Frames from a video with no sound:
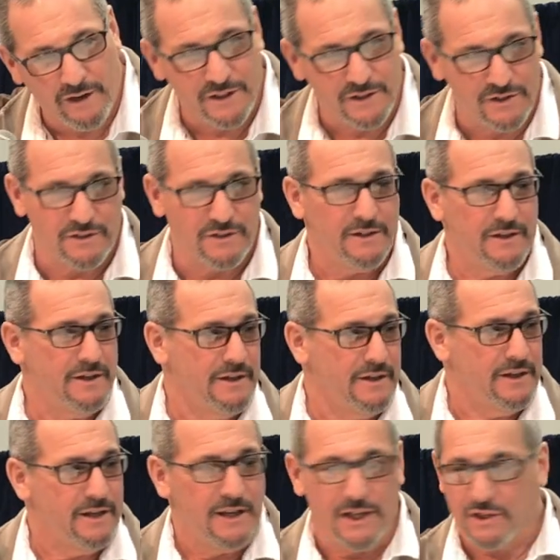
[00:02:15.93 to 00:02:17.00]
and
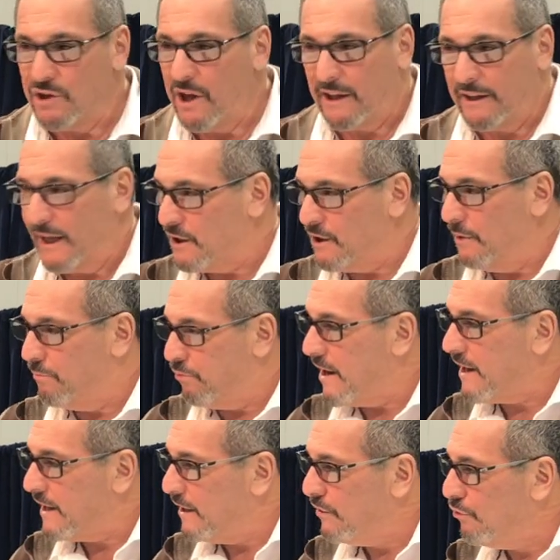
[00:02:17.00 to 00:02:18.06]
it's not like you're
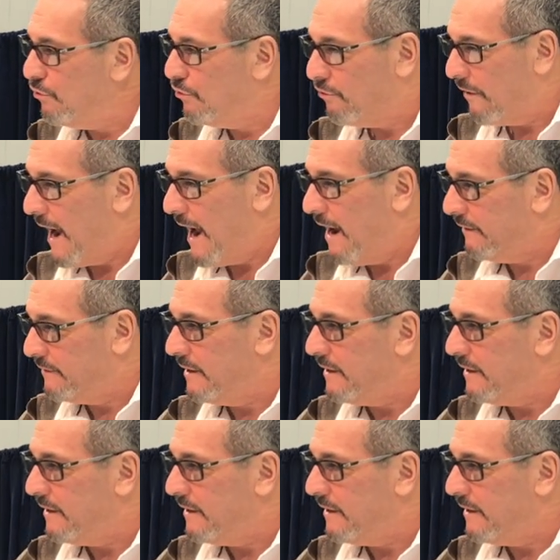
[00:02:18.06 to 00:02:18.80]
breaking new ground,